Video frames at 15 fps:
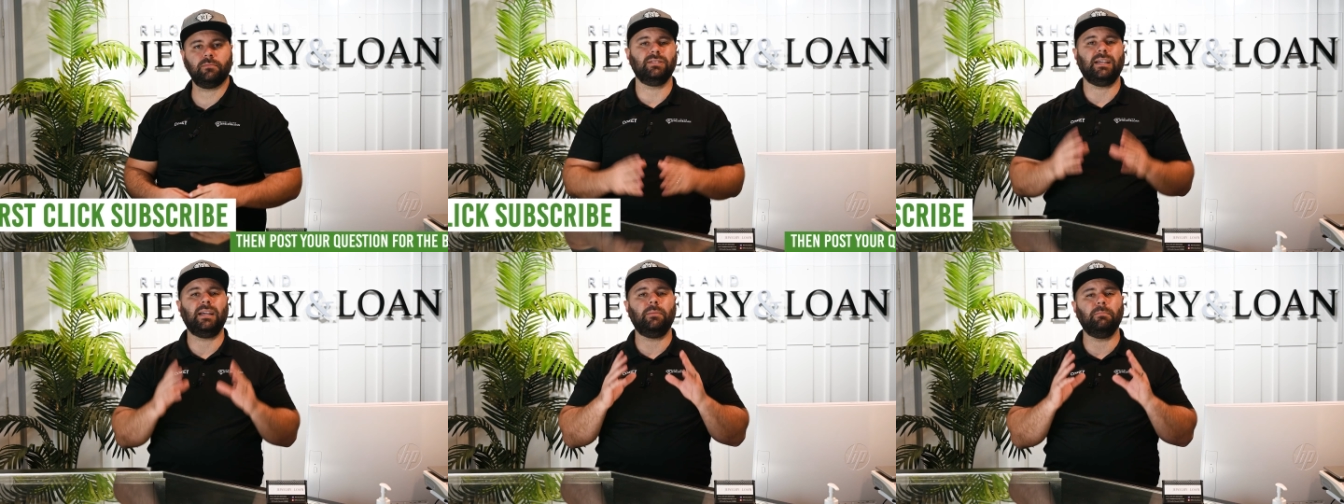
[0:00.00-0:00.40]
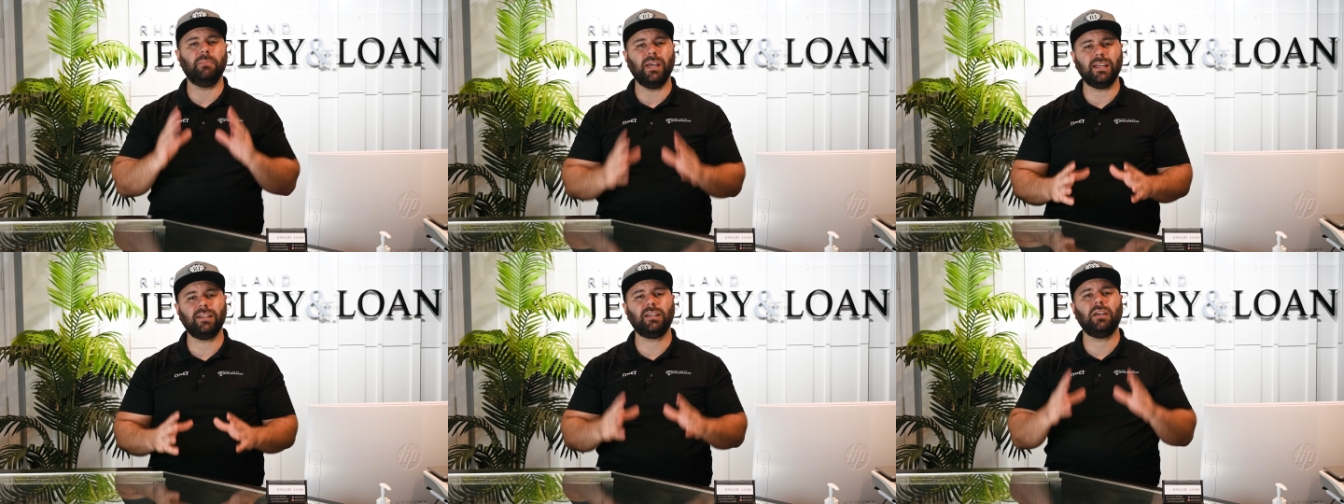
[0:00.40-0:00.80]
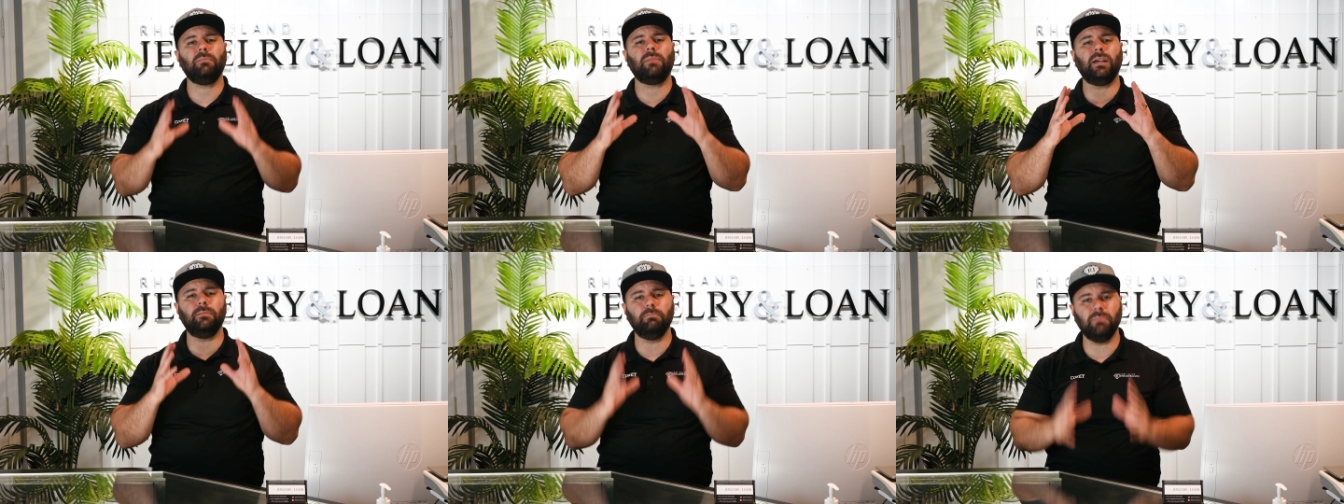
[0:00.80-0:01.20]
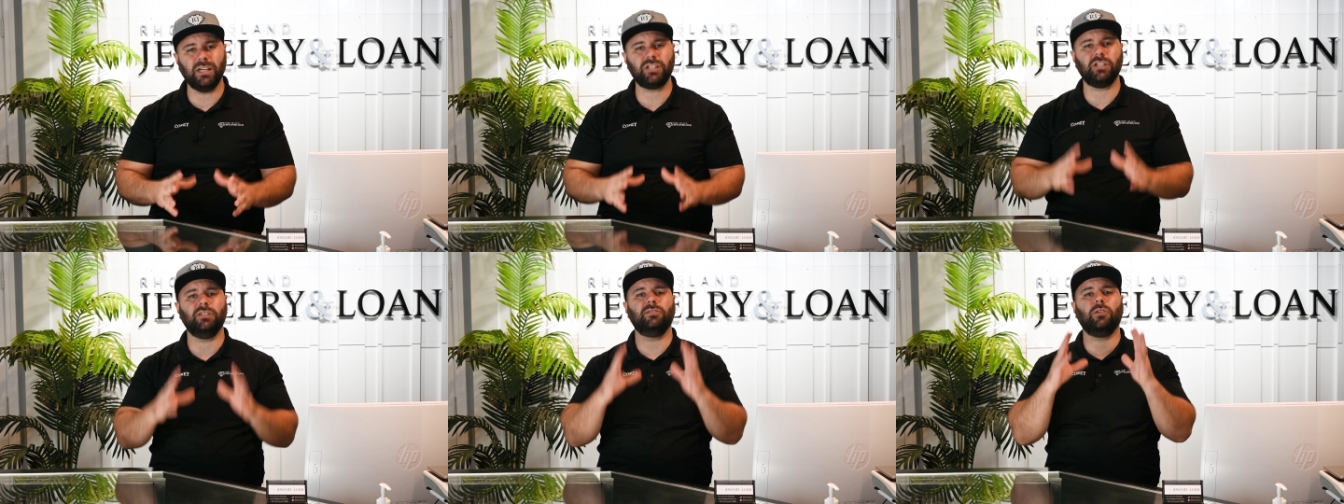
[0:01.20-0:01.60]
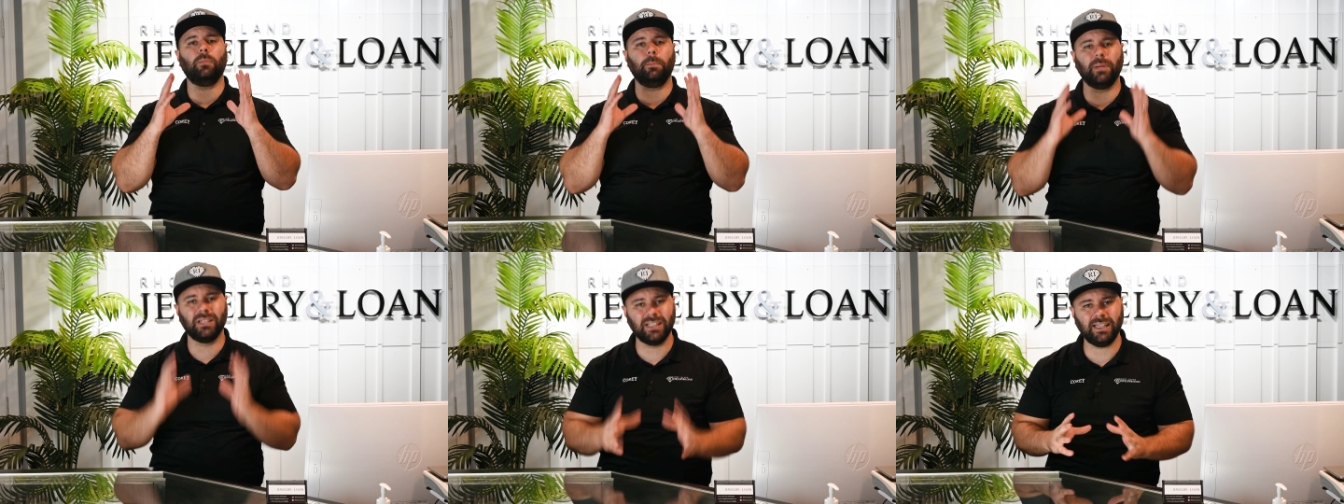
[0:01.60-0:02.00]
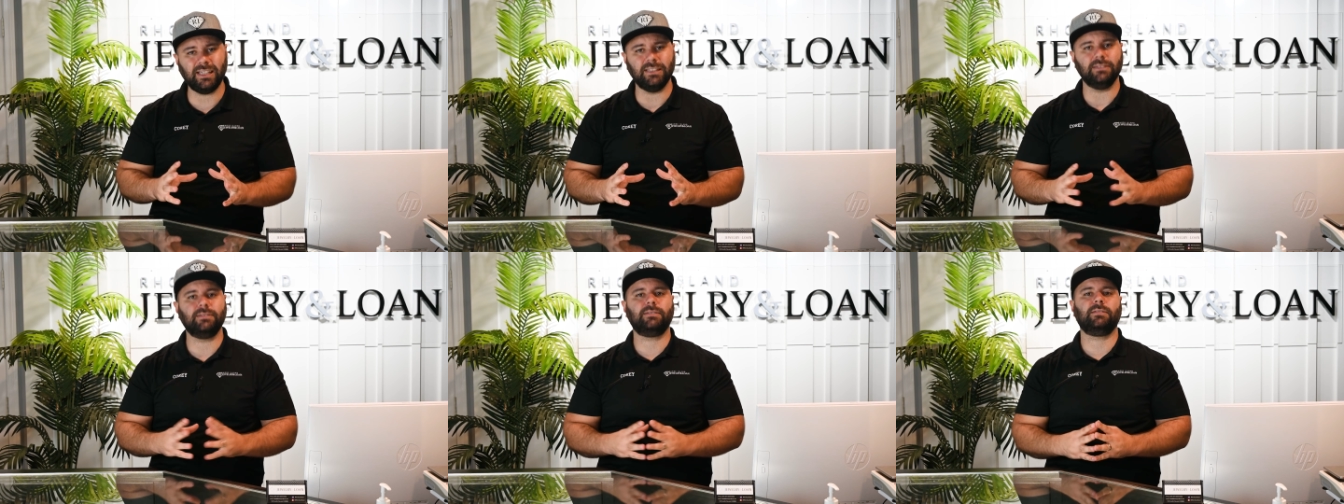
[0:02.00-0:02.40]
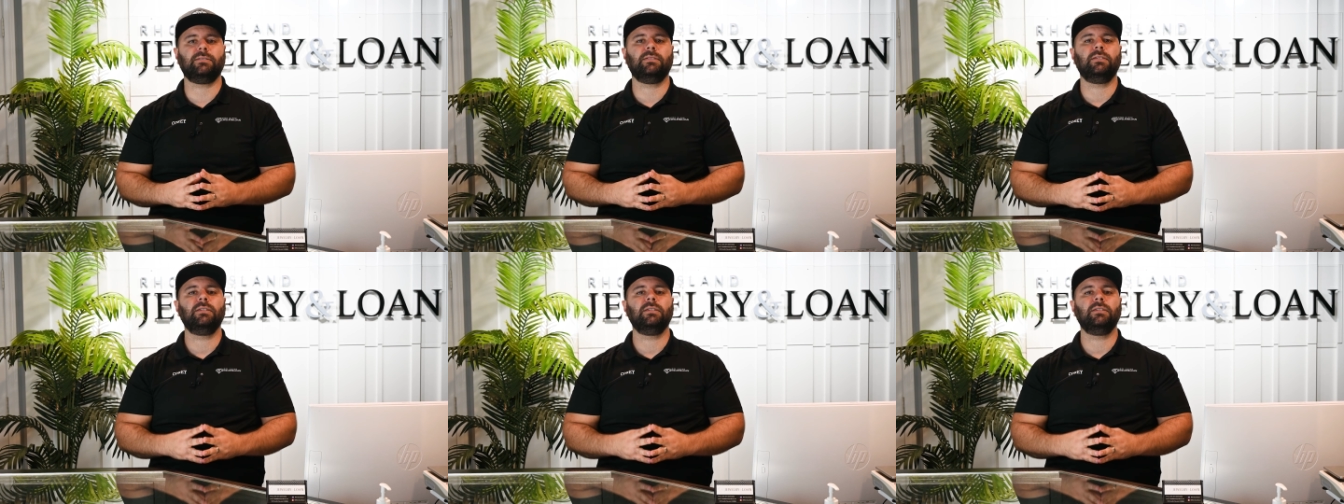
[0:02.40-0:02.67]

I am making it my mission, so please